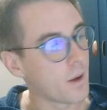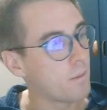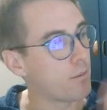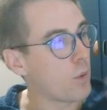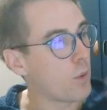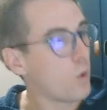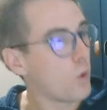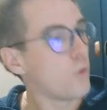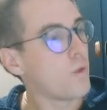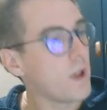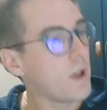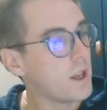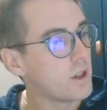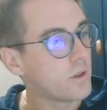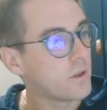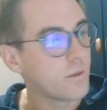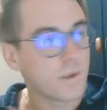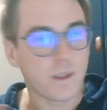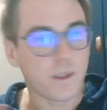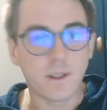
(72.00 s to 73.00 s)
more range
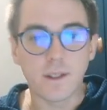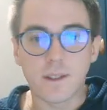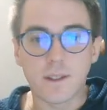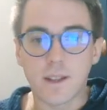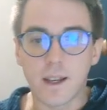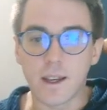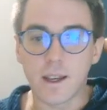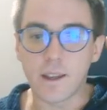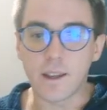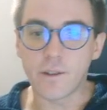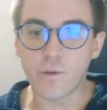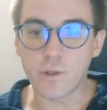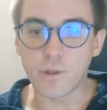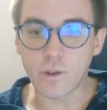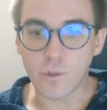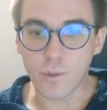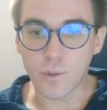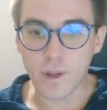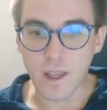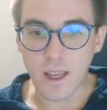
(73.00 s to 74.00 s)
from this Nissan Leaf, which will
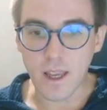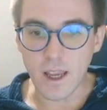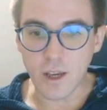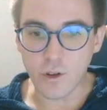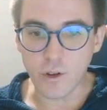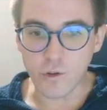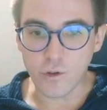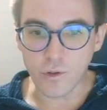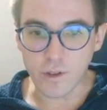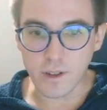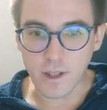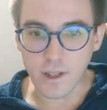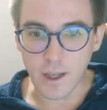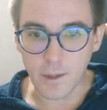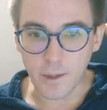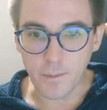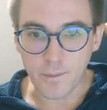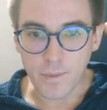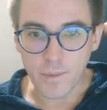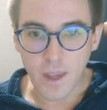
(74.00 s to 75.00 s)
be interesting.
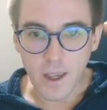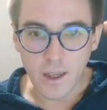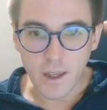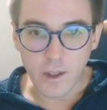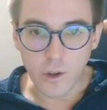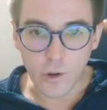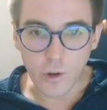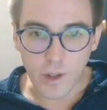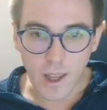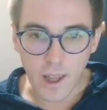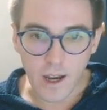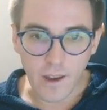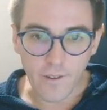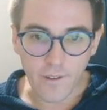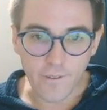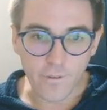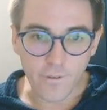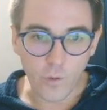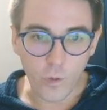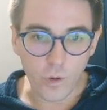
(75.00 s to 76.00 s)
You're getting
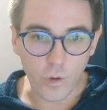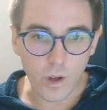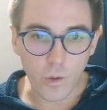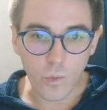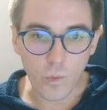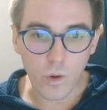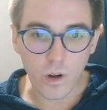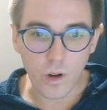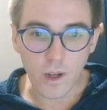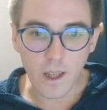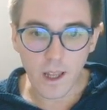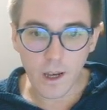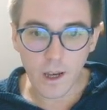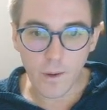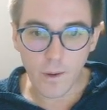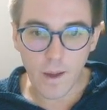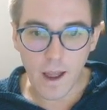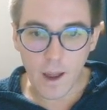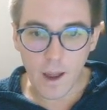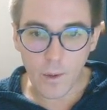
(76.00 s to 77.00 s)
41
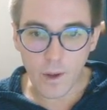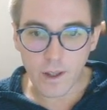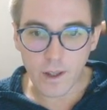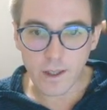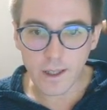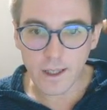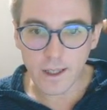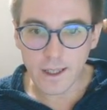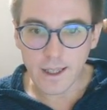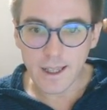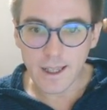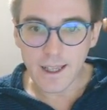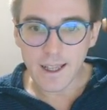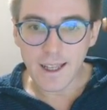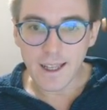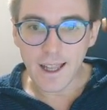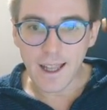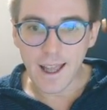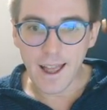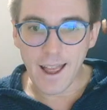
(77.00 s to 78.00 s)
kilowatt hour
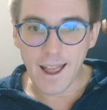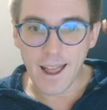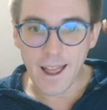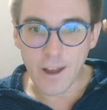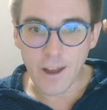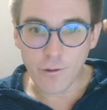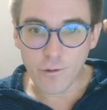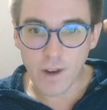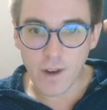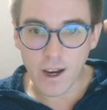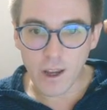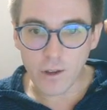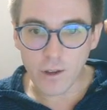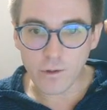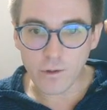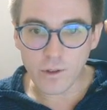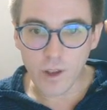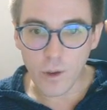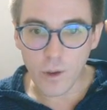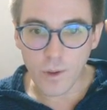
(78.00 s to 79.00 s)
Renault
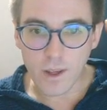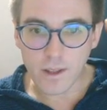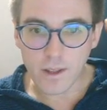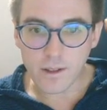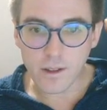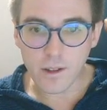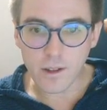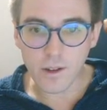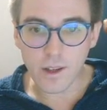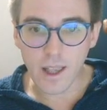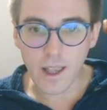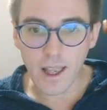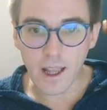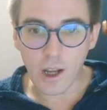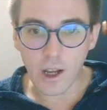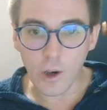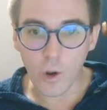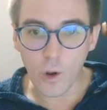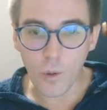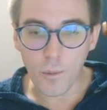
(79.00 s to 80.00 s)
Zoe, so you're getting a
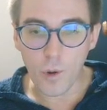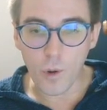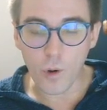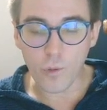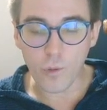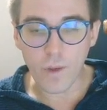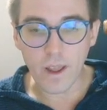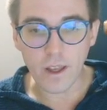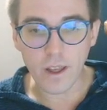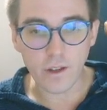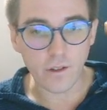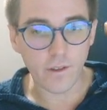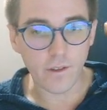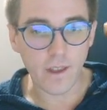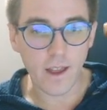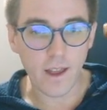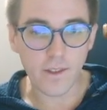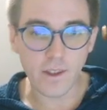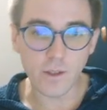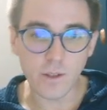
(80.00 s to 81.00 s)
lot more range than
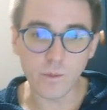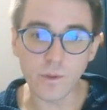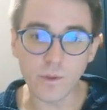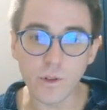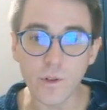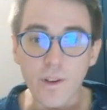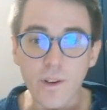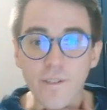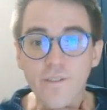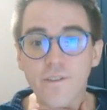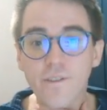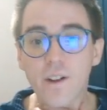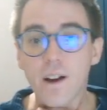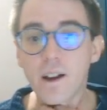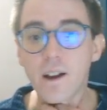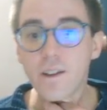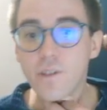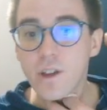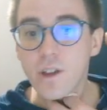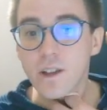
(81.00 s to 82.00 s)
that. This one's only
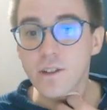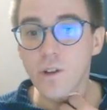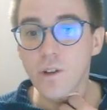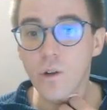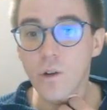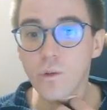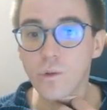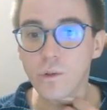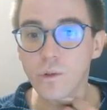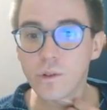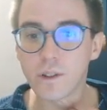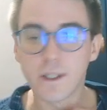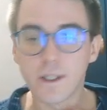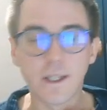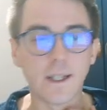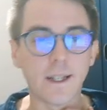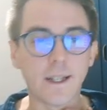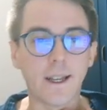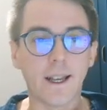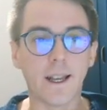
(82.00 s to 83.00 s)
5 years old,
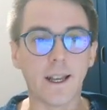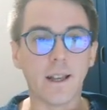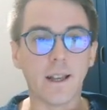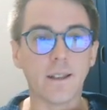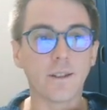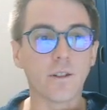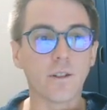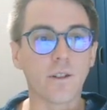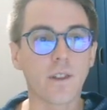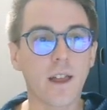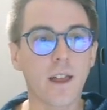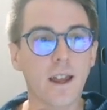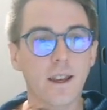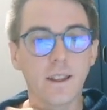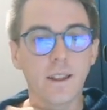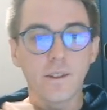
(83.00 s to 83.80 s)
so that is